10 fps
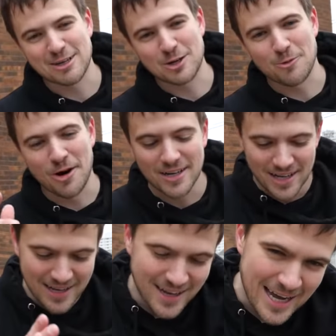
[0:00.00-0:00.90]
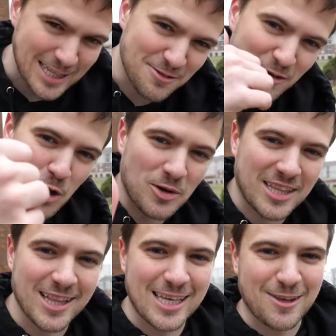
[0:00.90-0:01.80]
a good one. Hit the video
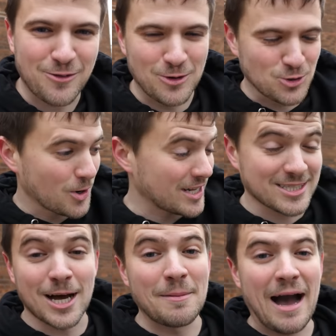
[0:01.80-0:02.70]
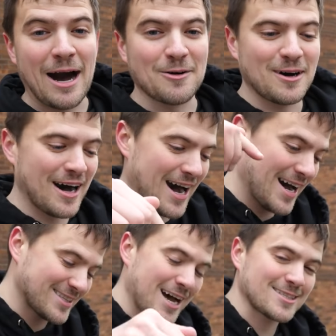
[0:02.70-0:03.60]
with a like if you enjoyed it somehow.
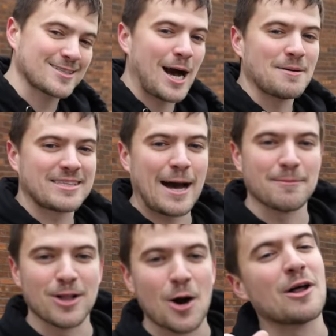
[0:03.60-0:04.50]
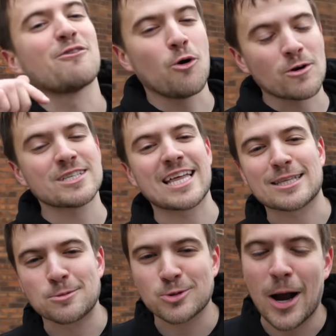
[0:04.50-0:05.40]
Toss a comment down below. And of course, hit
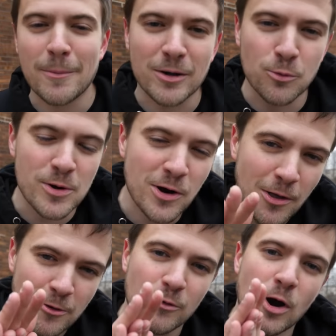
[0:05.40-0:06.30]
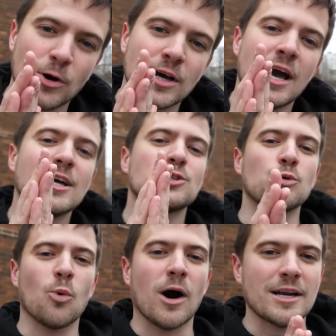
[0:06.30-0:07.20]
that subscribe button. We are on the road
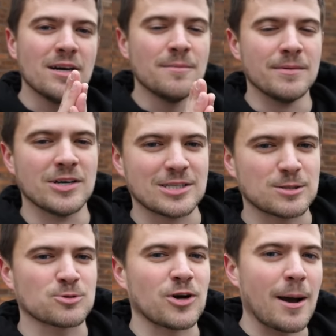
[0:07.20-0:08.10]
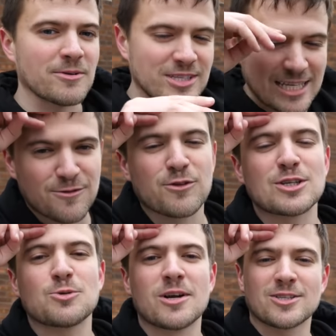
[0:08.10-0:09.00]
to 1 million subscribers. That's it for
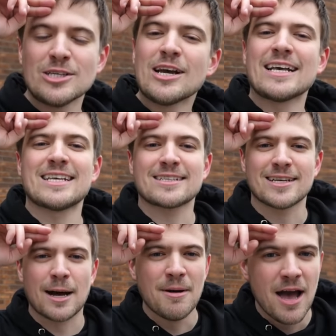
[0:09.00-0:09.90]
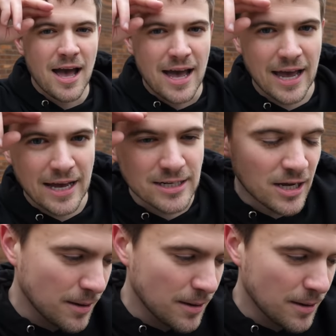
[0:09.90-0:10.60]
this one. I'll see you guys next time, and